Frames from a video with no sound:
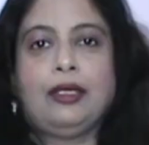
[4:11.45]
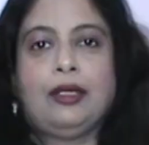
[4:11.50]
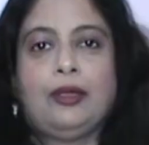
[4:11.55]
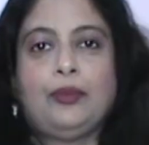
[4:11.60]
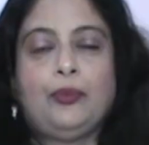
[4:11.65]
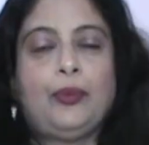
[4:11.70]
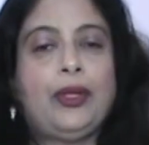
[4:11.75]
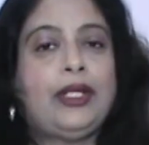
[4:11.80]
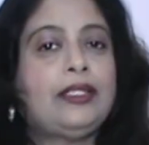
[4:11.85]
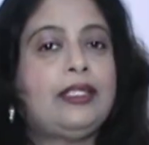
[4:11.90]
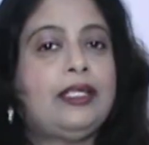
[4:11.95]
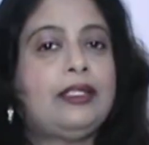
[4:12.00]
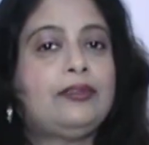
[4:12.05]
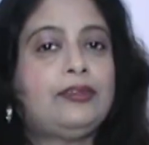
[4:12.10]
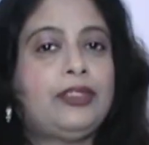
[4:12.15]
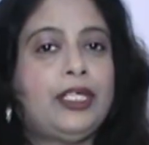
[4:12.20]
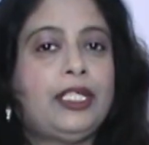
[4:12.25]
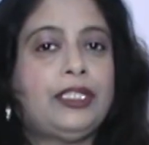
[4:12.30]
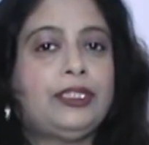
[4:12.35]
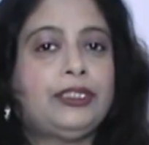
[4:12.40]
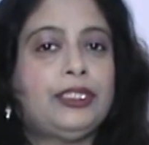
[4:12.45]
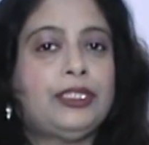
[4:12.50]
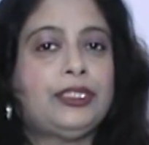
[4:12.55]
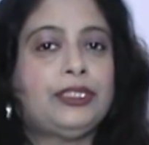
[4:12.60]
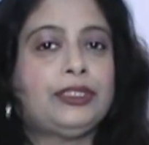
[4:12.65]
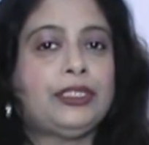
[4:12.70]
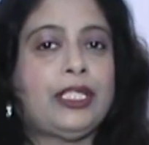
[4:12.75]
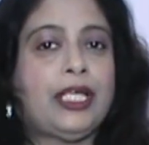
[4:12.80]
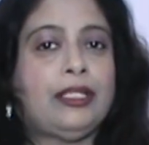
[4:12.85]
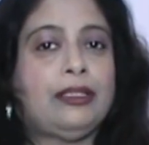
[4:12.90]
When the
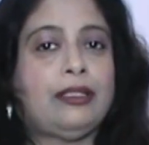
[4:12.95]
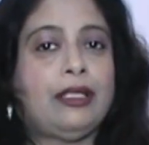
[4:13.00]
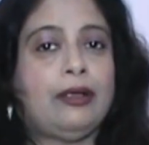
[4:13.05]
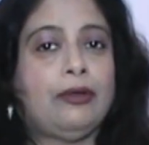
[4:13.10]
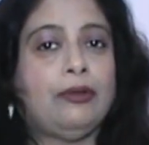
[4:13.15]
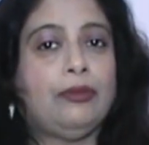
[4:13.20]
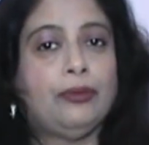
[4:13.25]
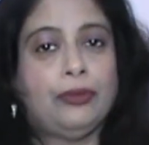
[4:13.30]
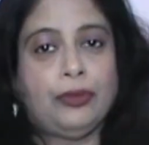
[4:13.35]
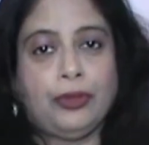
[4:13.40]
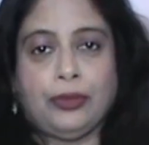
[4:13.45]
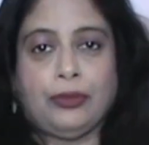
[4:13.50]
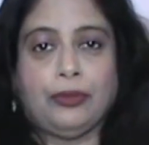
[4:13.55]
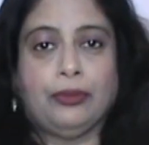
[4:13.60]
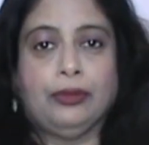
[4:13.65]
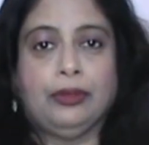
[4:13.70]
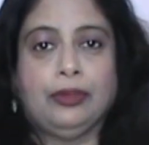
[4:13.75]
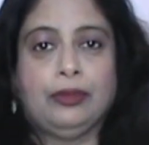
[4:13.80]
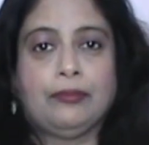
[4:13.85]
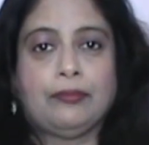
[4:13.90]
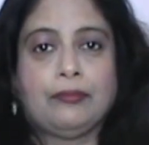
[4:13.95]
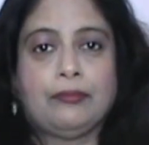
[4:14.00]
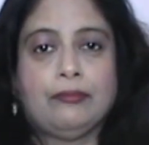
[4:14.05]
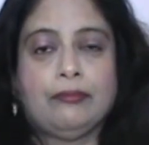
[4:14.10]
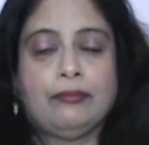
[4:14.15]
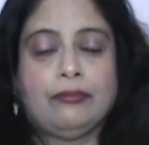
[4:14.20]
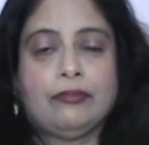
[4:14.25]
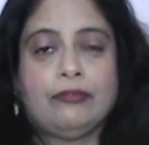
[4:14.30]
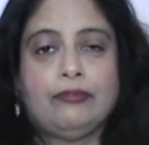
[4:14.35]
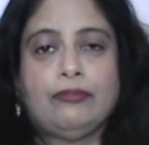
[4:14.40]
teachers in the Gurukul,
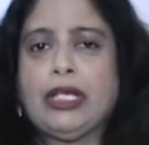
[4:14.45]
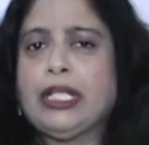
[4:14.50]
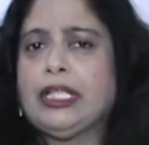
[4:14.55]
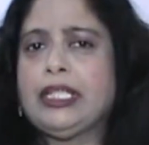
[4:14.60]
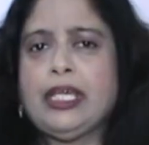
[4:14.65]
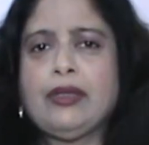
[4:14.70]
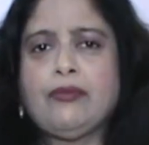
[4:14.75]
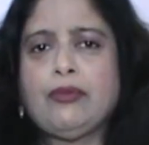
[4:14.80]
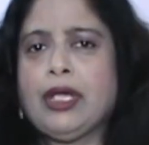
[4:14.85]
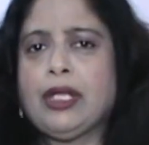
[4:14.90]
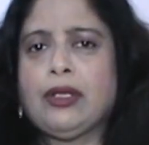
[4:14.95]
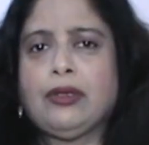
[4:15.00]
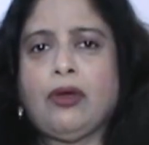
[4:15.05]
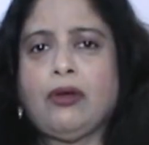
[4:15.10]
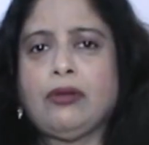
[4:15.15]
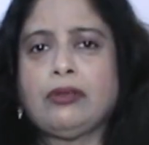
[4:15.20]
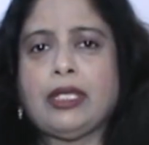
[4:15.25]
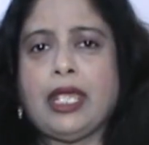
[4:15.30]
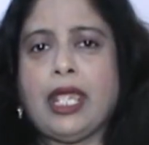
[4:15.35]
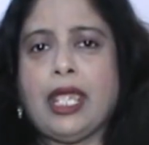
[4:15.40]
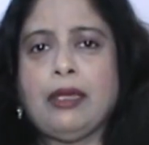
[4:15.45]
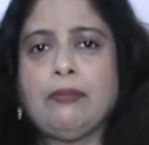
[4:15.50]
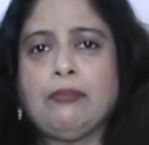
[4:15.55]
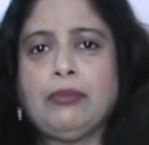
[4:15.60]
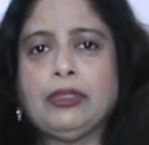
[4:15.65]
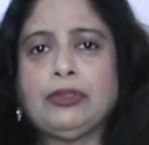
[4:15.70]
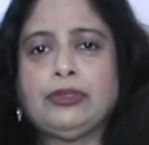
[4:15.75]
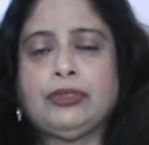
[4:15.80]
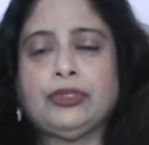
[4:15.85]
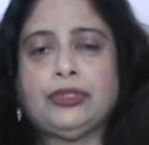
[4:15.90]
when they were not
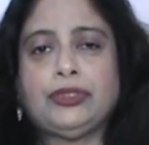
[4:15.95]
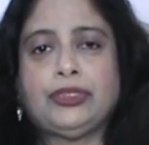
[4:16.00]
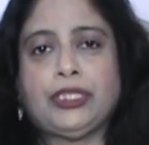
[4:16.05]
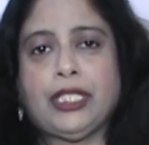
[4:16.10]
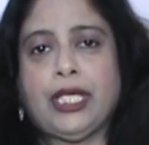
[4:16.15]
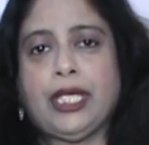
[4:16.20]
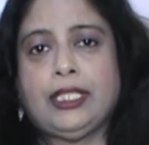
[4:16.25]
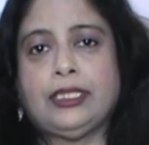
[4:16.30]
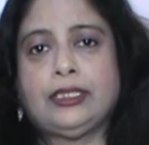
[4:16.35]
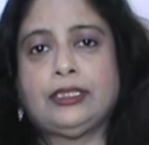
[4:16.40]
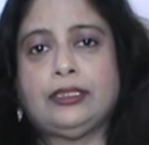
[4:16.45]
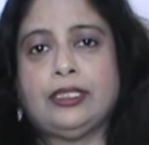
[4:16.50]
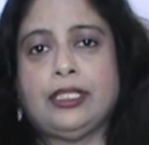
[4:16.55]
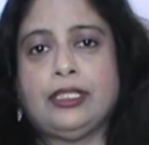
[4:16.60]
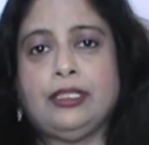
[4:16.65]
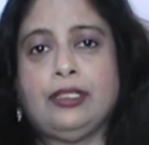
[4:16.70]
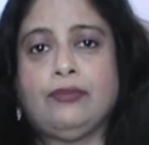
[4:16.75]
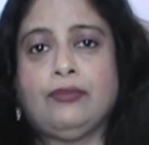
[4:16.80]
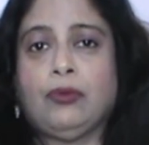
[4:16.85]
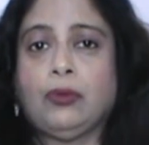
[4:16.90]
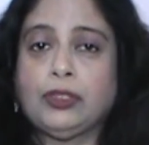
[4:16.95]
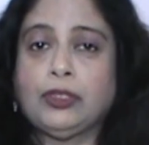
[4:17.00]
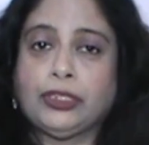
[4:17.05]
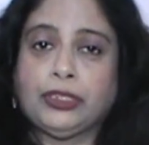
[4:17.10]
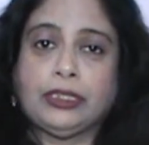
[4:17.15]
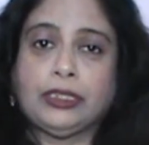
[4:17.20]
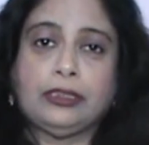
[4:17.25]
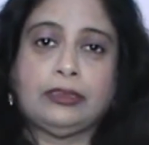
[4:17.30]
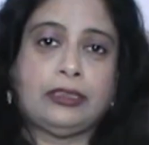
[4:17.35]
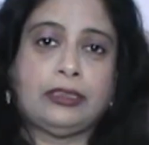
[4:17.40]
able to change the
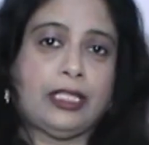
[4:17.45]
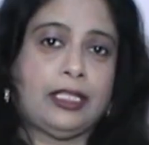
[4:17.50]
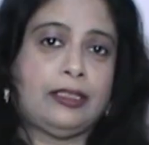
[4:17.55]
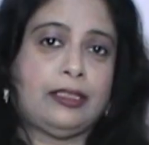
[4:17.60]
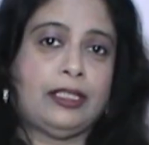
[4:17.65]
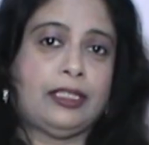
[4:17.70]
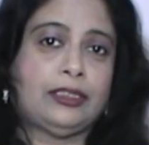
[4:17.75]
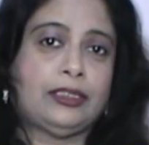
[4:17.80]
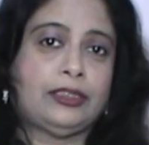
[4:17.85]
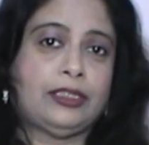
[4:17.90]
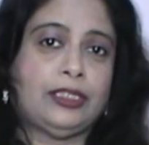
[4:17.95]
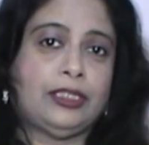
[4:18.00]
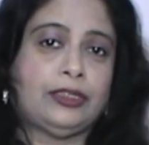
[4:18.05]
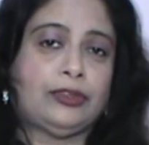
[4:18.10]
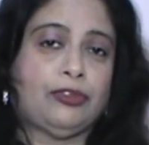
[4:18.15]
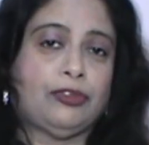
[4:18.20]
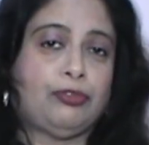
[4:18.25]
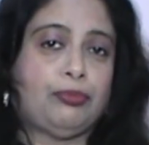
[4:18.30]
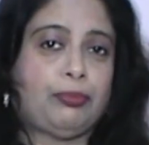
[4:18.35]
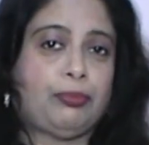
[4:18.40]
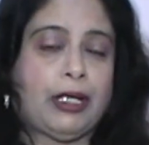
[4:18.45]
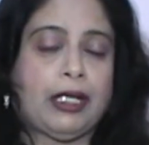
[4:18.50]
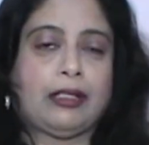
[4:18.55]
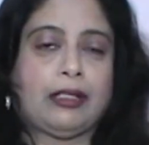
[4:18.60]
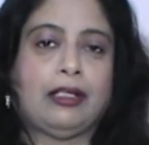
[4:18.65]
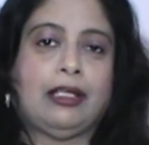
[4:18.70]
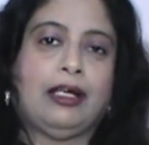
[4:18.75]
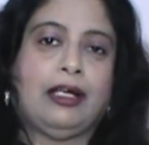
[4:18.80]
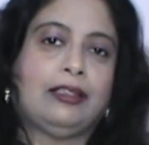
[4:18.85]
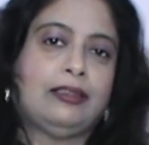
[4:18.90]
devotional tendencies of
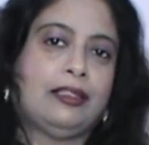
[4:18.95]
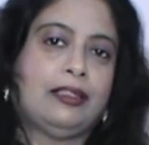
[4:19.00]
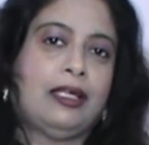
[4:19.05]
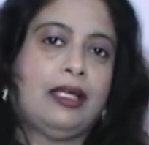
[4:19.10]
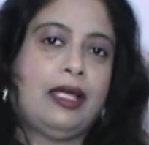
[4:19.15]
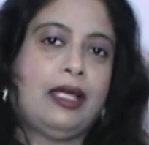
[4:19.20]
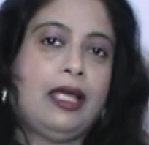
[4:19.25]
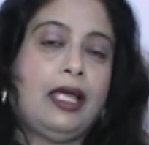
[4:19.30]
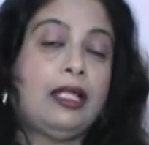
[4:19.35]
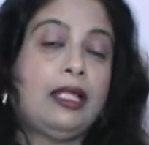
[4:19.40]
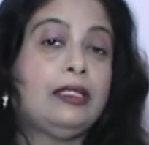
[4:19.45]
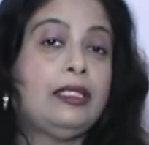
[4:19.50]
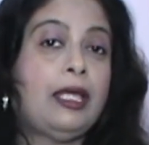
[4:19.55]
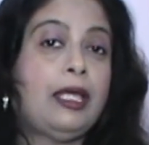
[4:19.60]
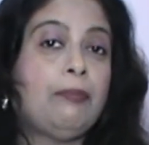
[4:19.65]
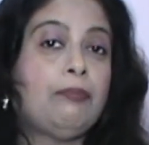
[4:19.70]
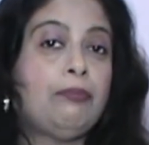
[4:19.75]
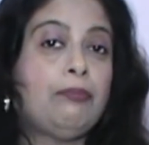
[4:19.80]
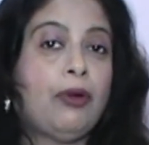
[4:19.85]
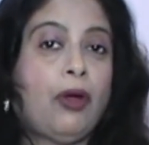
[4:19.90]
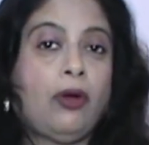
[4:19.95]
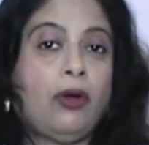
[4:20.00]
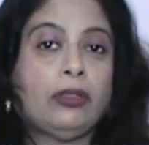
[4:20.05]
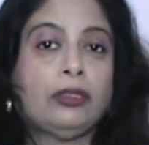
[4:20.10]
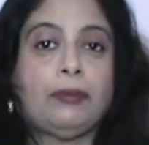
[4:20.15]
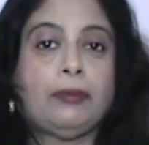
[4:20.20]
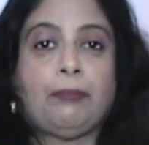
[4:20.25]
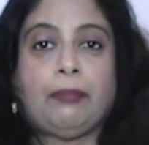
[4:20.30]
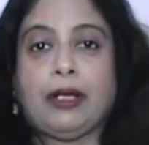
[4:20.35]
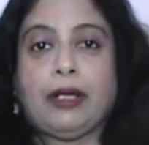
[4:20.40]
Prahlad, they
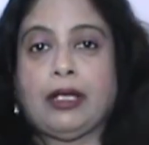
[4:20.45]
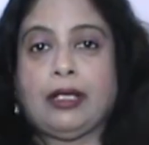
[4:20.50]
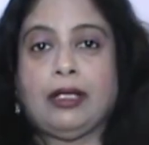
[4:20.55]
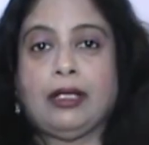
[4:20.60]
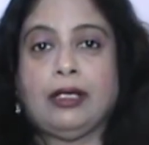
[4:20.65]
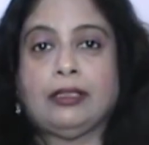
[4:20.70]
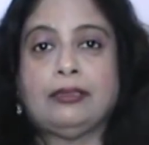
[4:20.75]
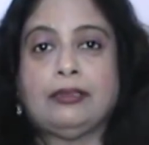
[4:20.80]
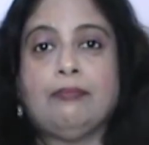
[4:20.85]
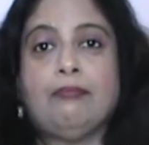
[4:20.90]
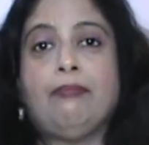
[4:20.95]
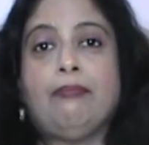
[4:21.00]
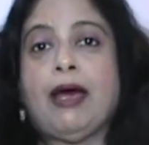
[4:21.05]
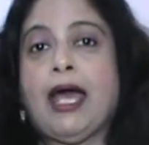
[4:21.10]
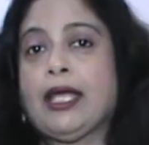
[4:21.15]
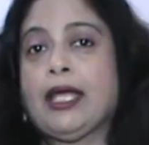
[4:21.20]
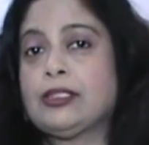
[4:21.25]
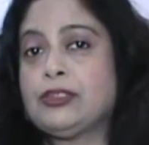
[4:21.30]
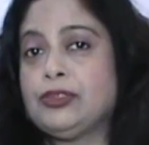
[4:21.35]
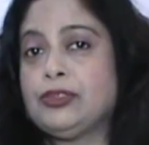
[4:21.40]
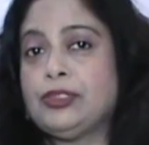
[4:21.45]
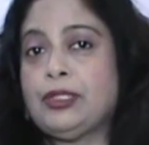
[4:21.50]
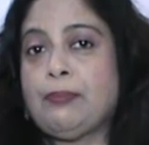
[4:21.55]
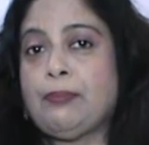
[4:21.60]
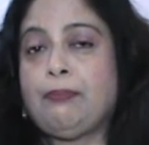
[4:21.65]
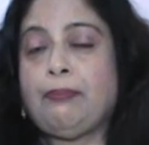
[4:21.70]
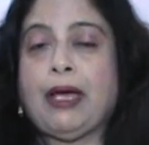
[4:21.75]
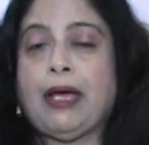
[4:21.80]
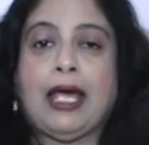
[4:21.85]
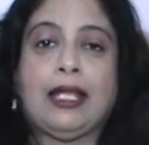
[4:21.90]
brought Prahlad back to
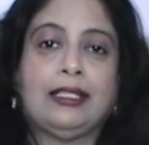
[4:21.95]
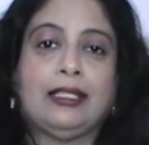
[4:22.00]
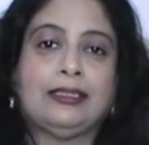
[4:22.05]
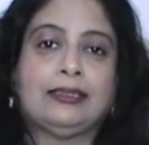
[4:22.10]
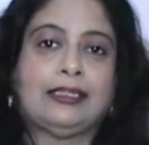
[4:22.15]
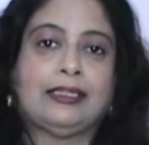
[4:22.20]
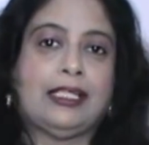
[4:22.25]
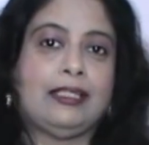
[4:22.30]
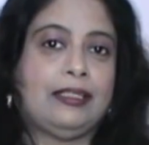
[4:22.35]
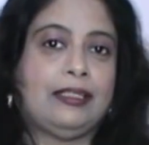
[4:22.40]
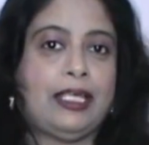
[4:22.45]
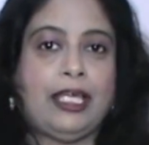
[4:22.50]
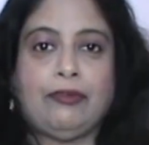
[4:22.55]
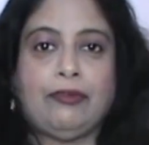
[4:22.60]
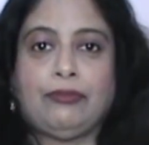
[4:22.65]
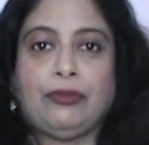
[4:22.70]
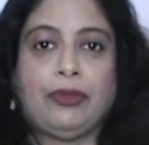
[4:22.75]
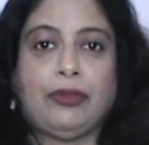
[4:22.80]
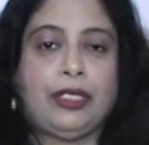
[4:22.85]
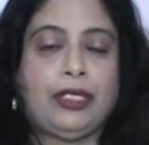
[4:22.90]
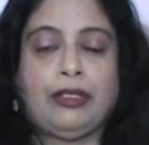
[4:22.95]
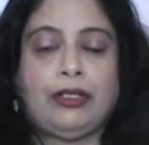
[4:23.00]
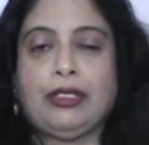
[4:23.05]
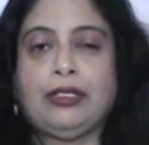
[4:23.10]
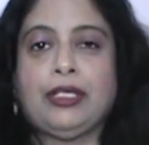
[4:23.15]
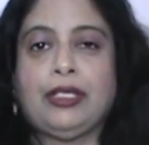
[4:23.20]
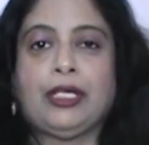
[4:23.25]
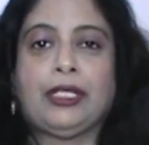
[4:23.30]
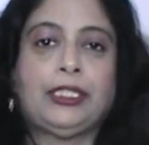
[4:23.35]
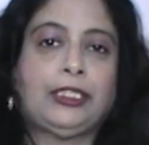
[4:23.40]
the palace and gave to
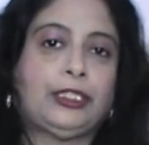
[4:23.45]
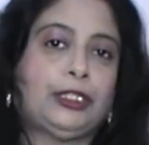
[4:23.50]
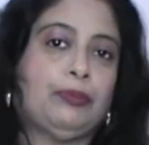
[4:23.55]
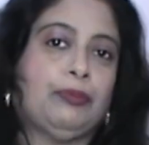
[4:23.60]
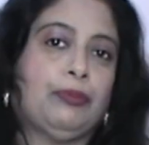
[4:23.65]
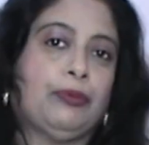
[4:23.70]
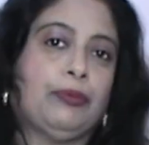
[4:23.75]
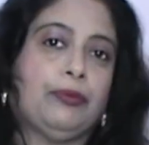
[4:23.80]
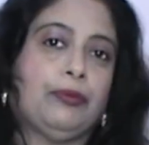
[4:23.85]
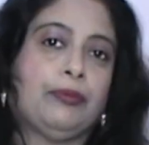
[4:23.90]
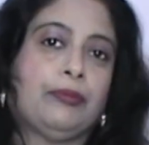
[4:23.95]
Hiranyakashipu.